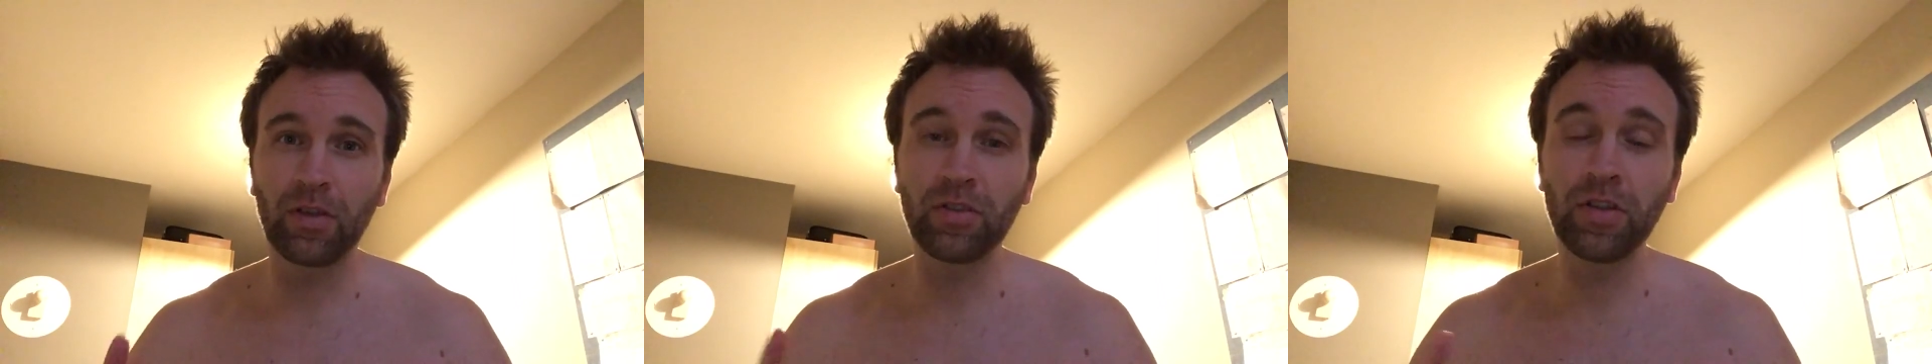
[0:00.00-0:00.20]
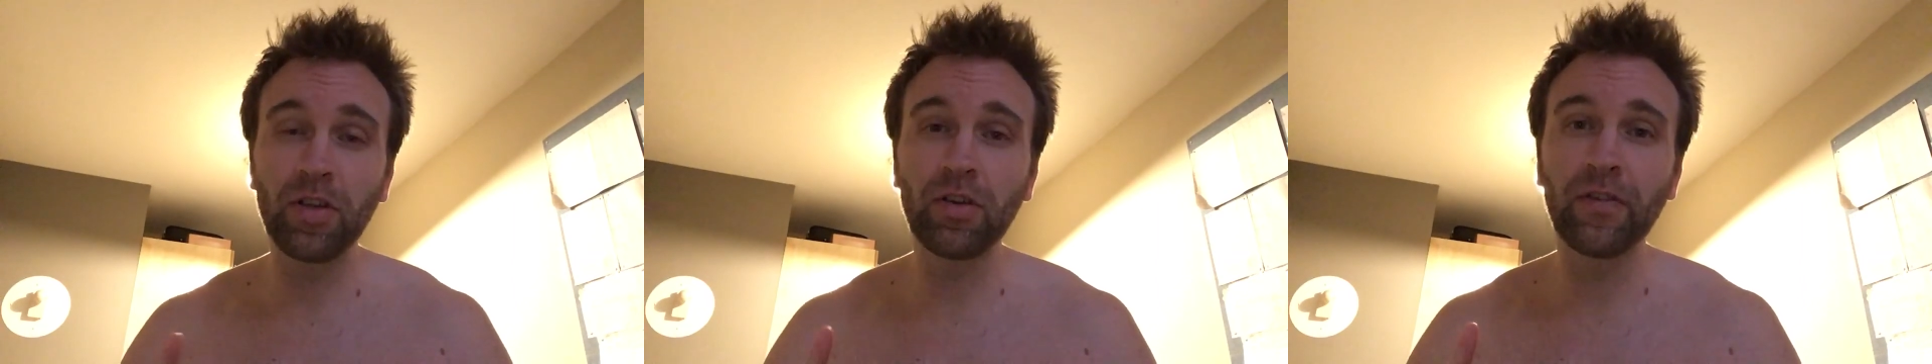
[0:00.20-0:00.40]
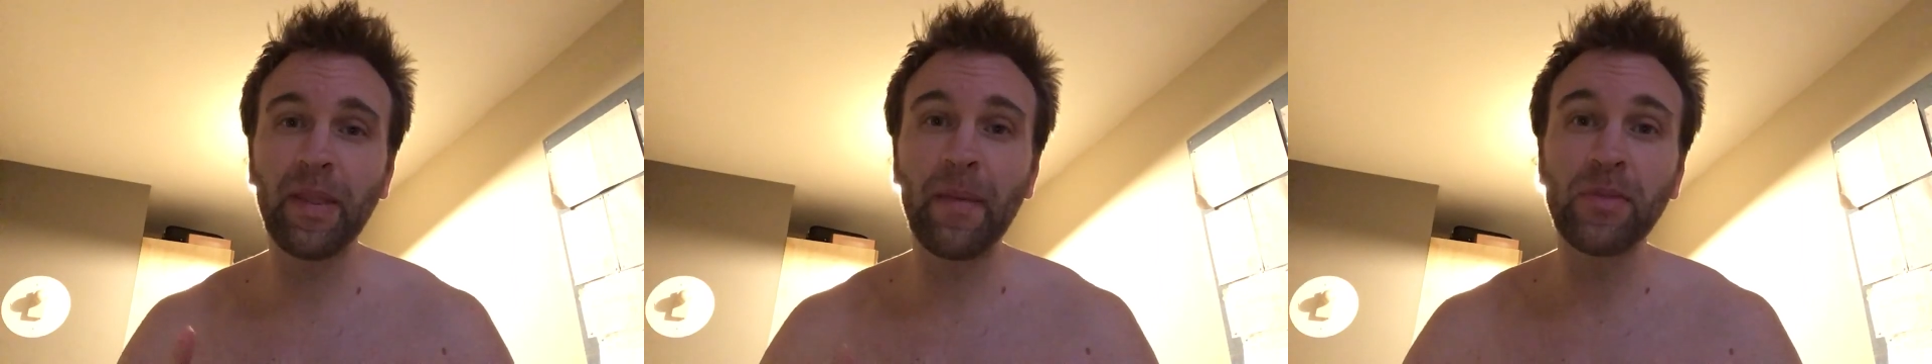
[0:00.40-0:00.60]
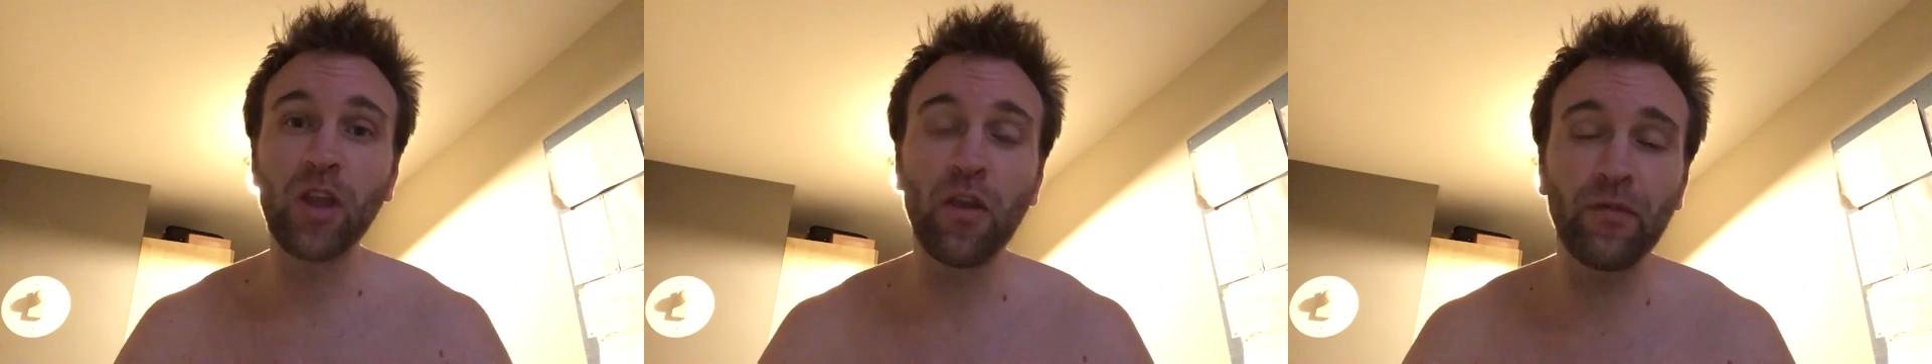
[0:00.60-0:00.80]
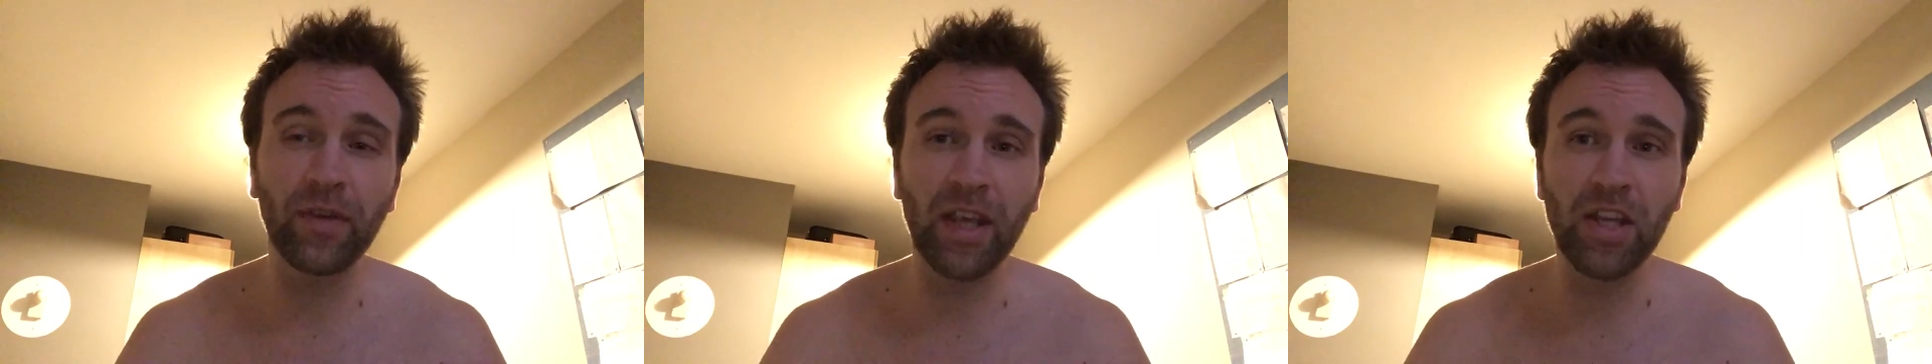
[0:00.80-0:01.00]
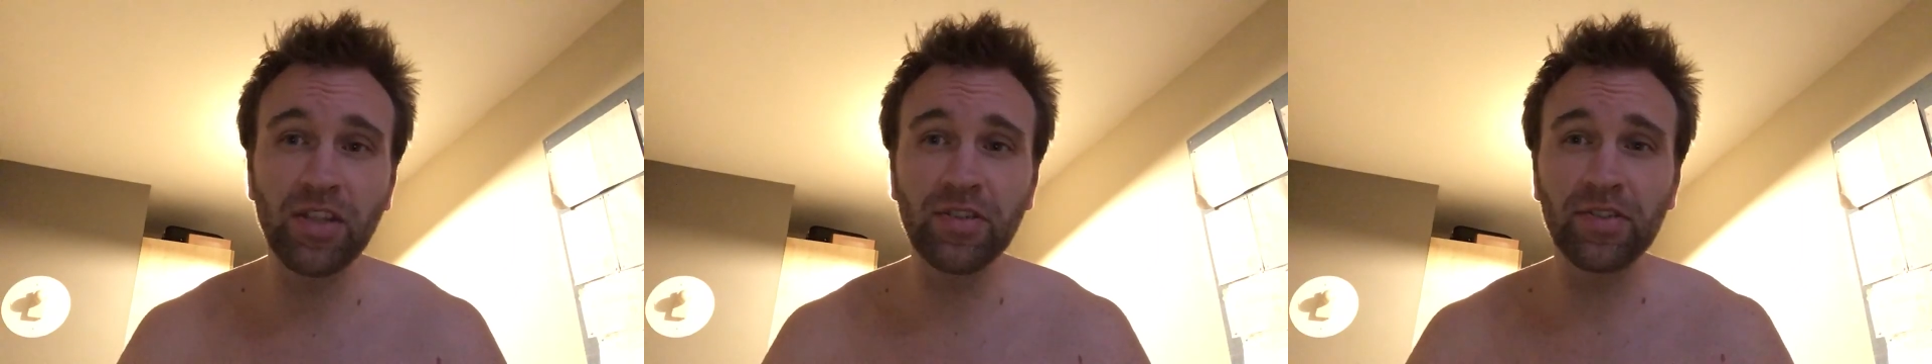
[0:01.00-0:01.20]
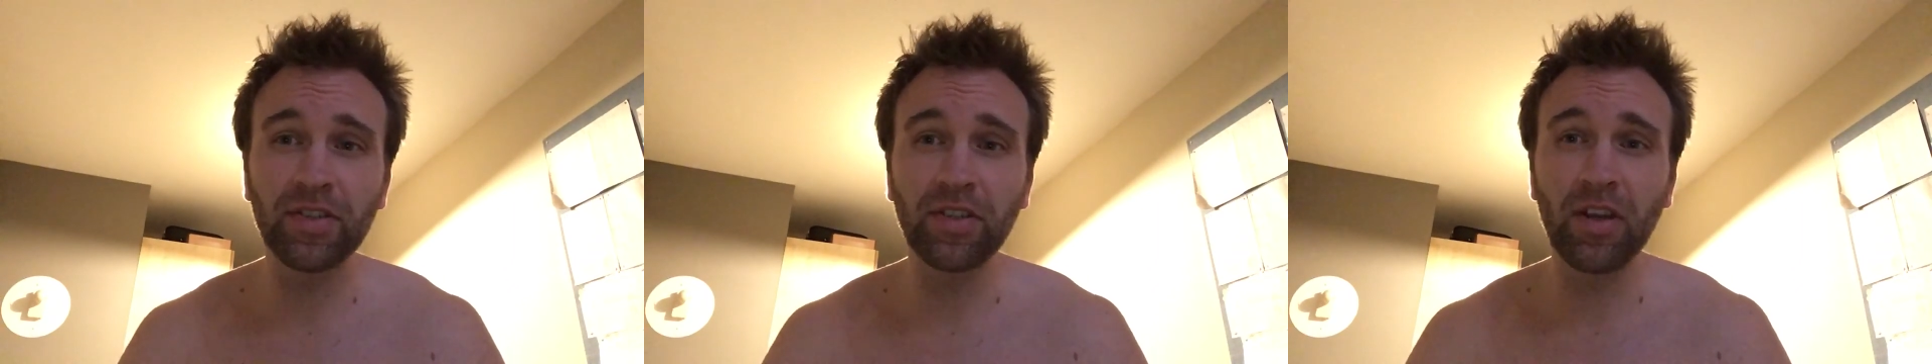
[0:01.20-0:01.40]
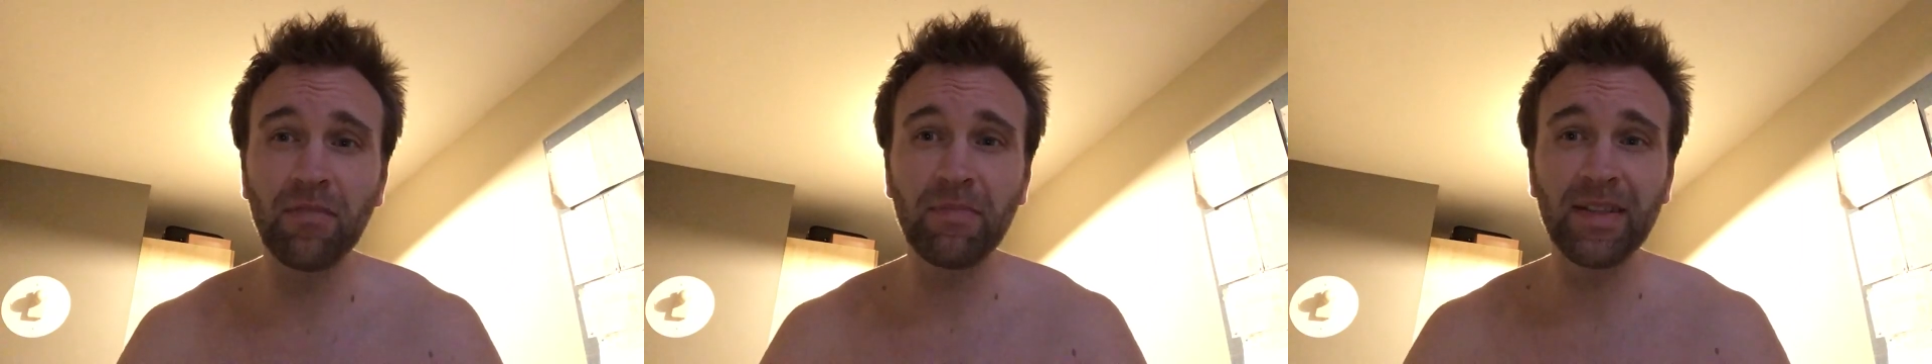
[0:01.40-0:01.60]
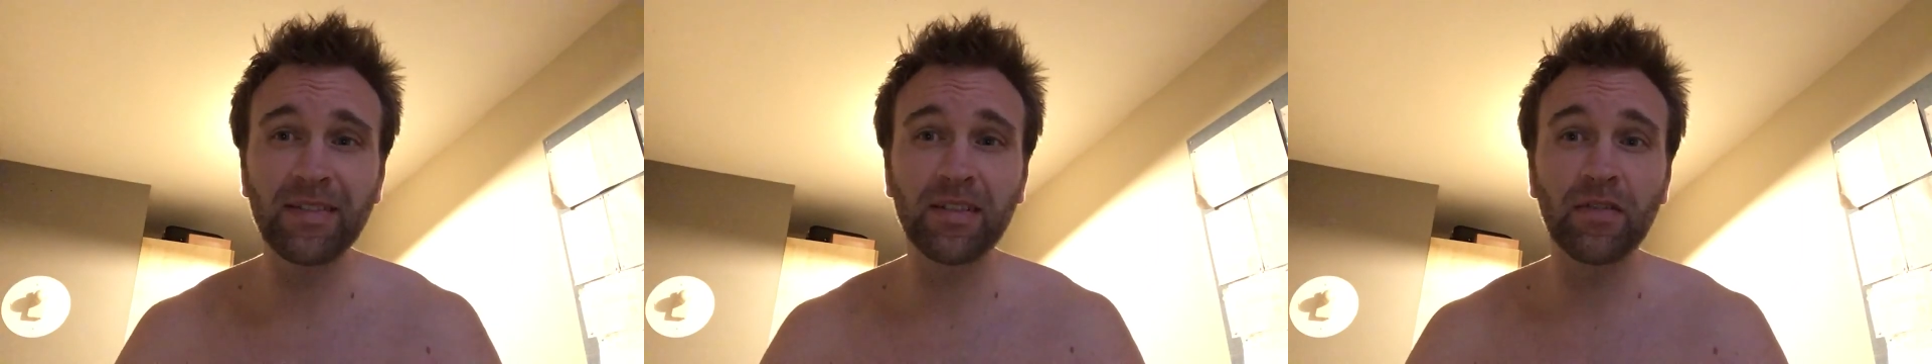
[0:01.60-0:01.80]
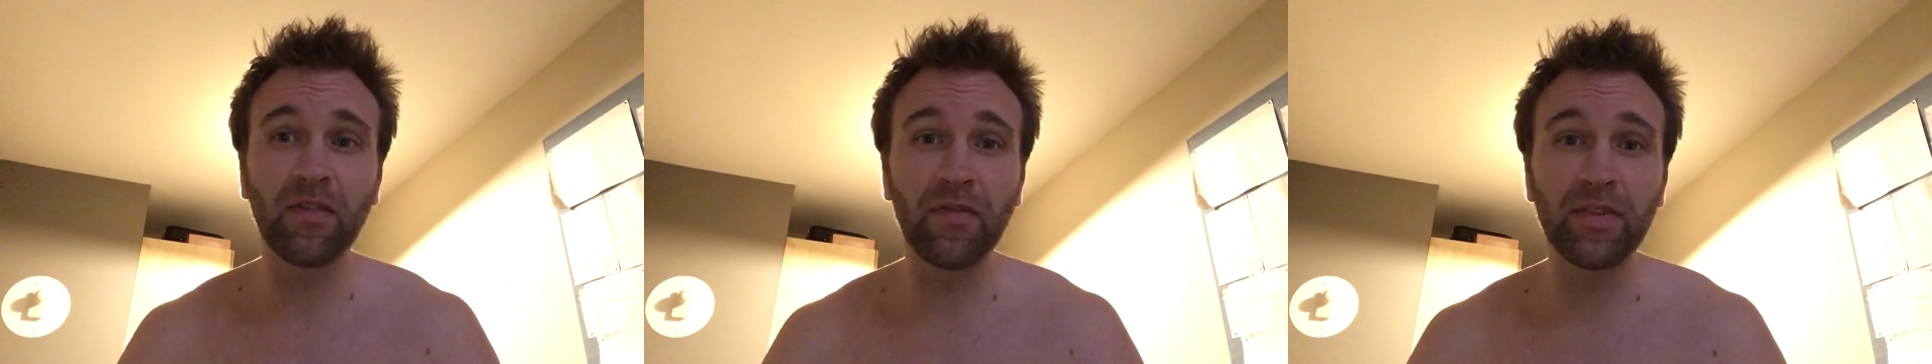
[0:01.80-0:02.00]
turn on them notifications so you don't miss
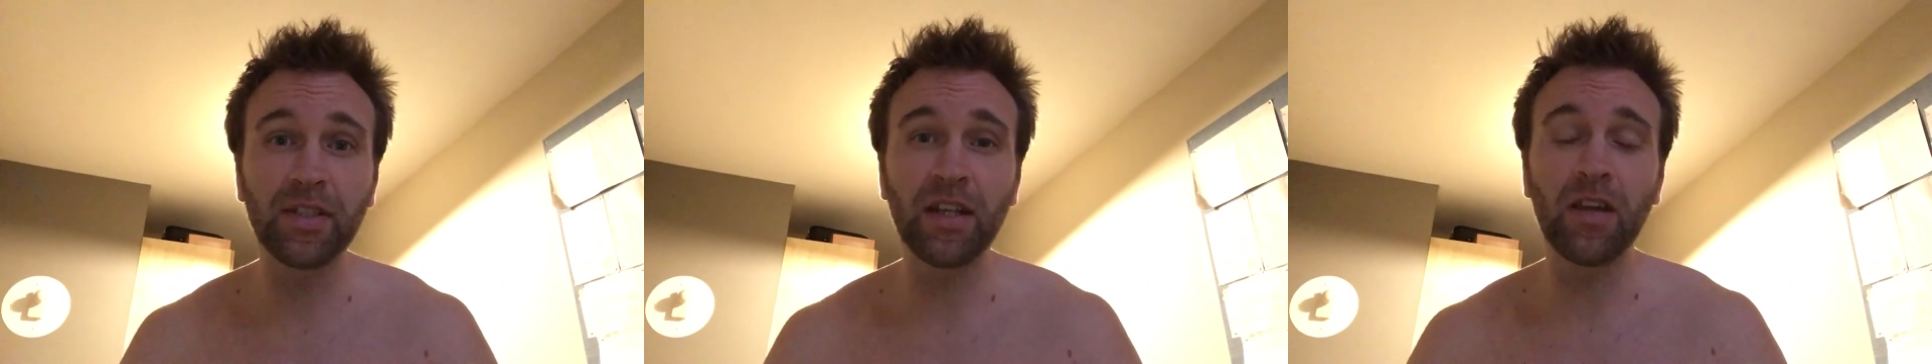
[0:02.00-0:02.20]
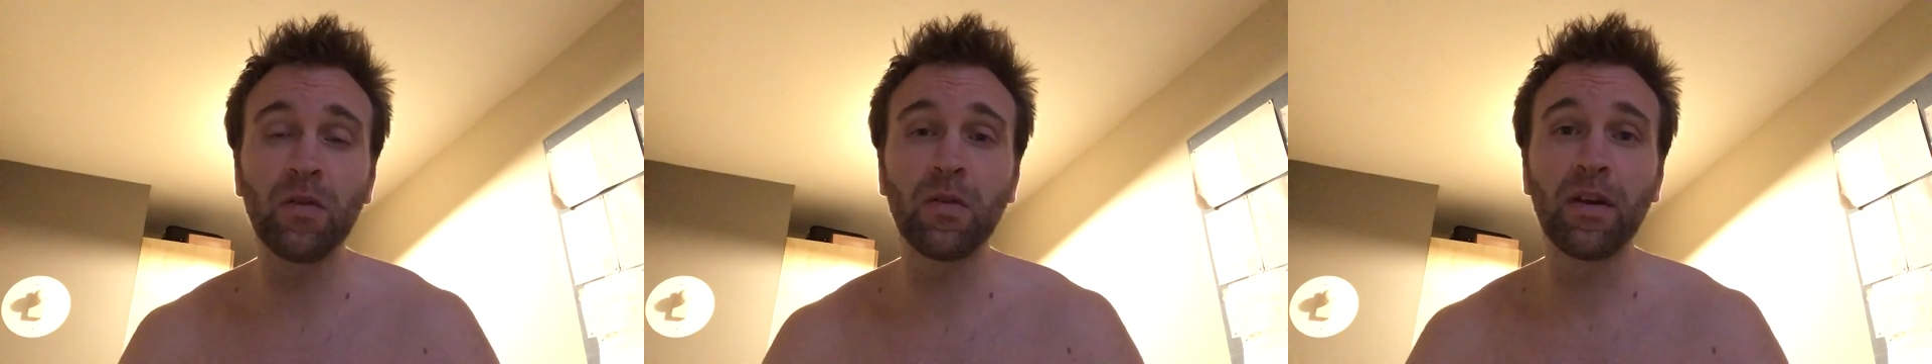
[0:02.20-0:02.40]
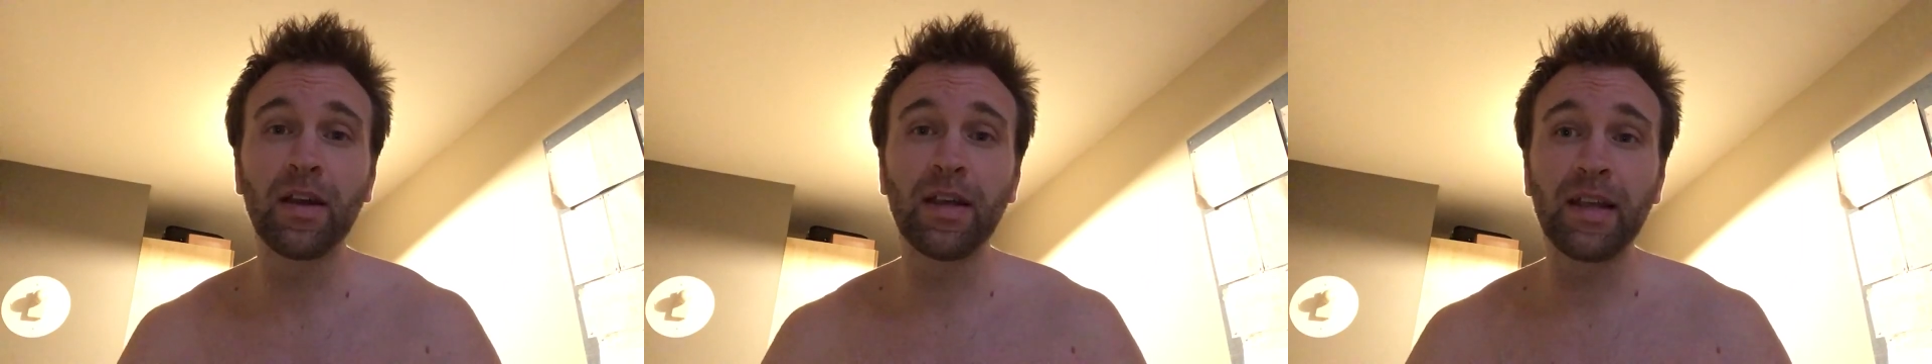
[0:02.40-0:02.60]
another video,